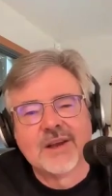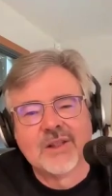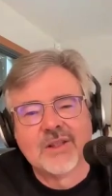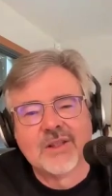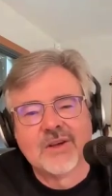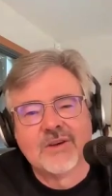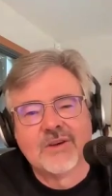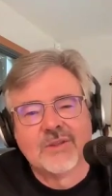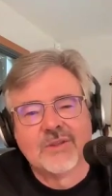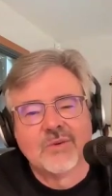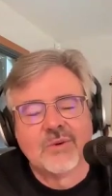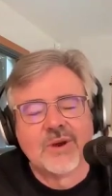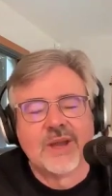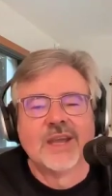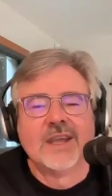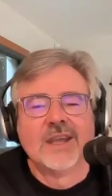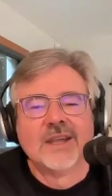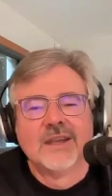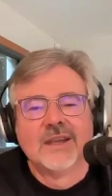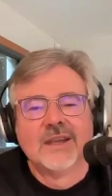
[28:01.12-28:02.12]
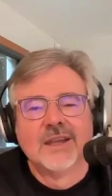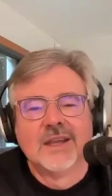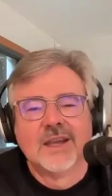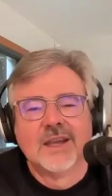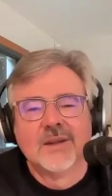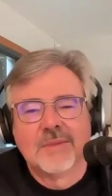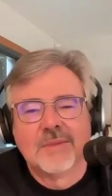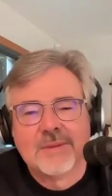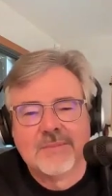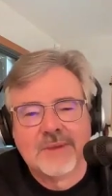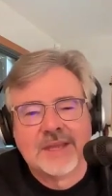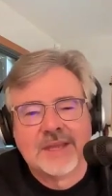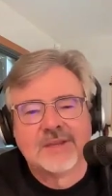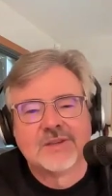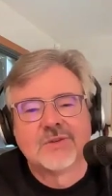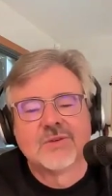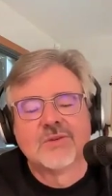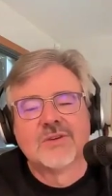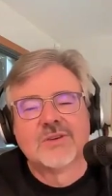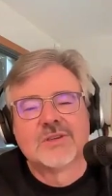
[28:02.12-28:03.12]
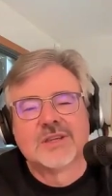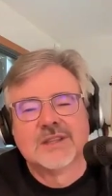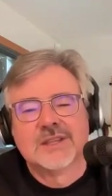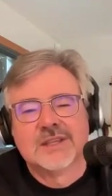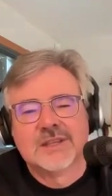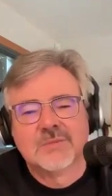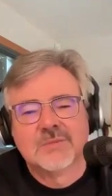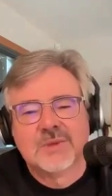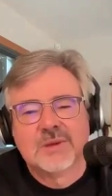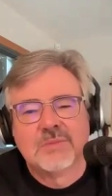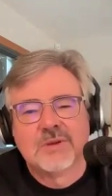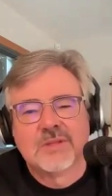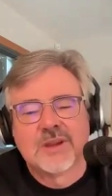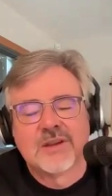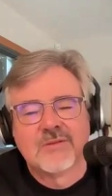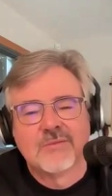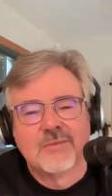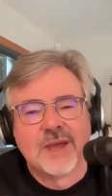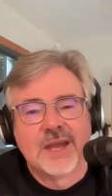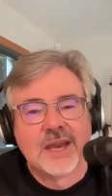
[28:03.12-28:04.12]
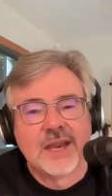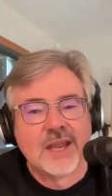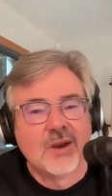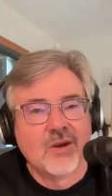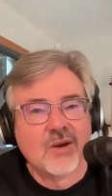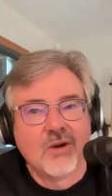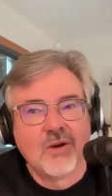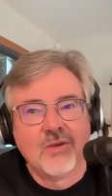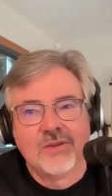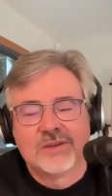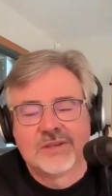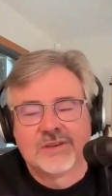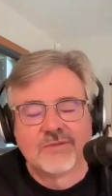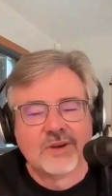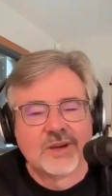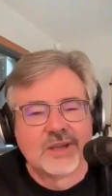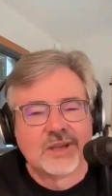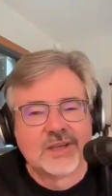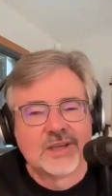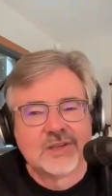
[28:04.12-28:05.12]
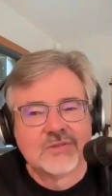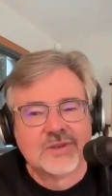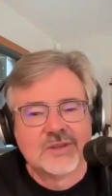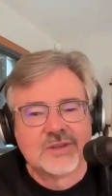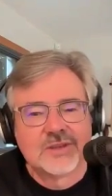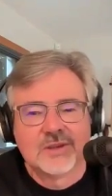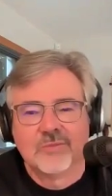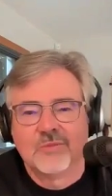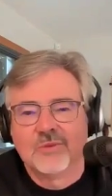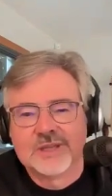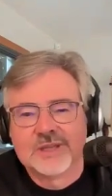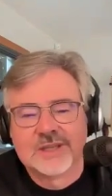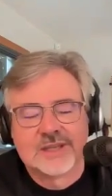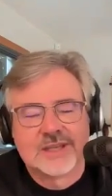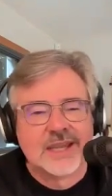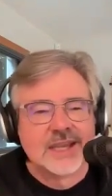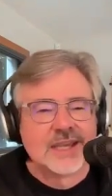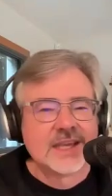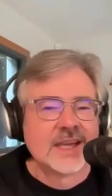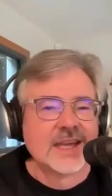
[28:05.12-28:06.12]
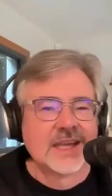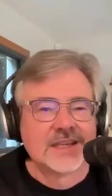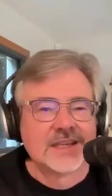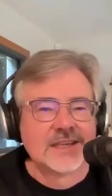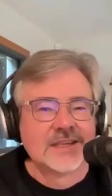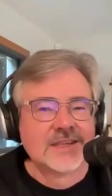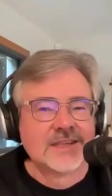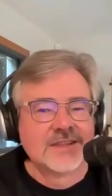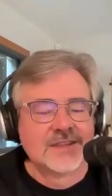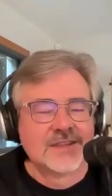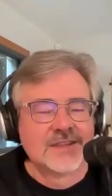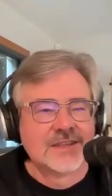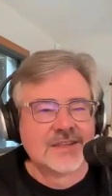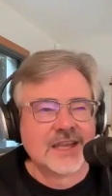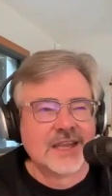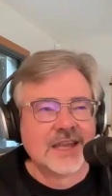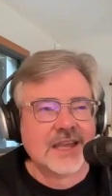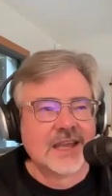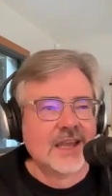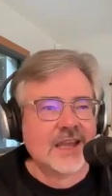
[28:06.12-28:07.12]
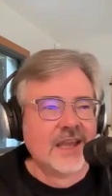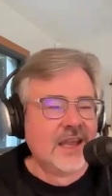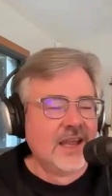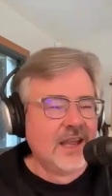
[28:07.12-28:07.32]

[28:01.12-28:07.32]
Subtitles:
along the way. And my mentors and these people that I've met in all these different countries, and we stay connected to this day.